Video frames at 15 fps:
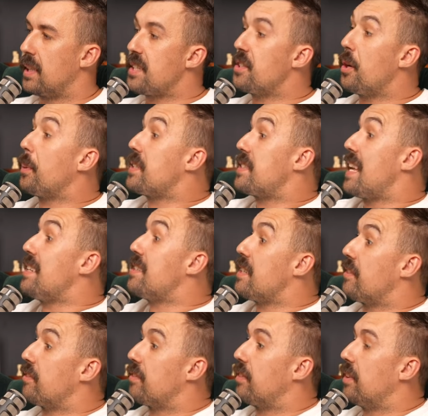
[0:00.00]
it. There's no
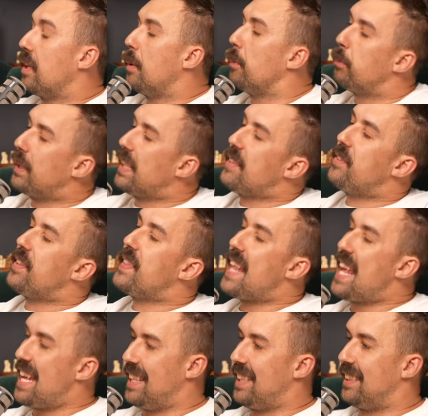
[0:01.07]
incentive. There's no, yeah. But even
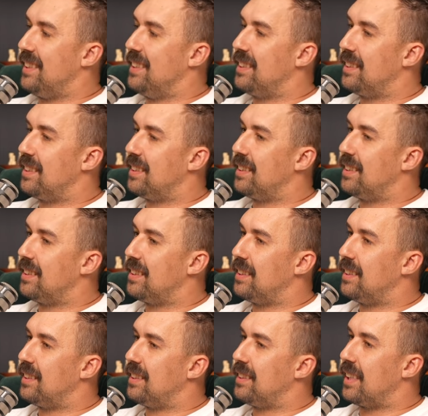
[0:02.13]
then,
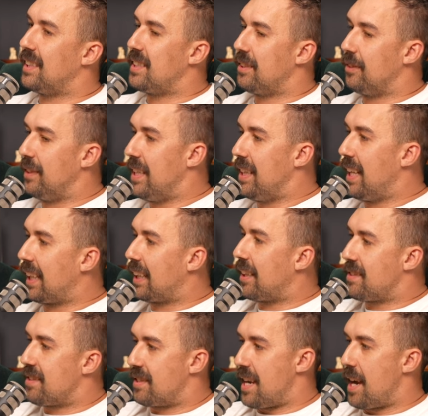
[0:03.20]
until they're
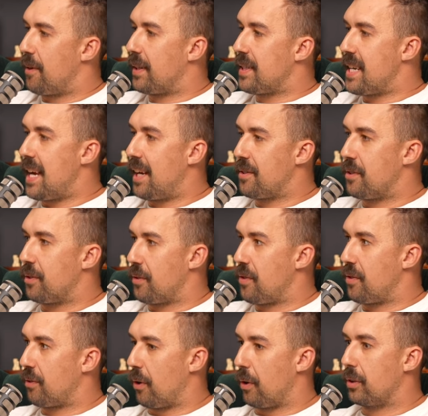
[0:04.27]
like staring down your
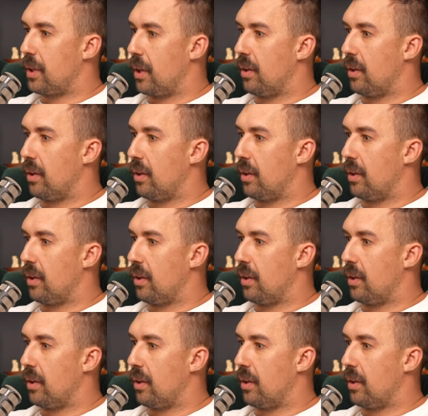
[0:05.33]
throat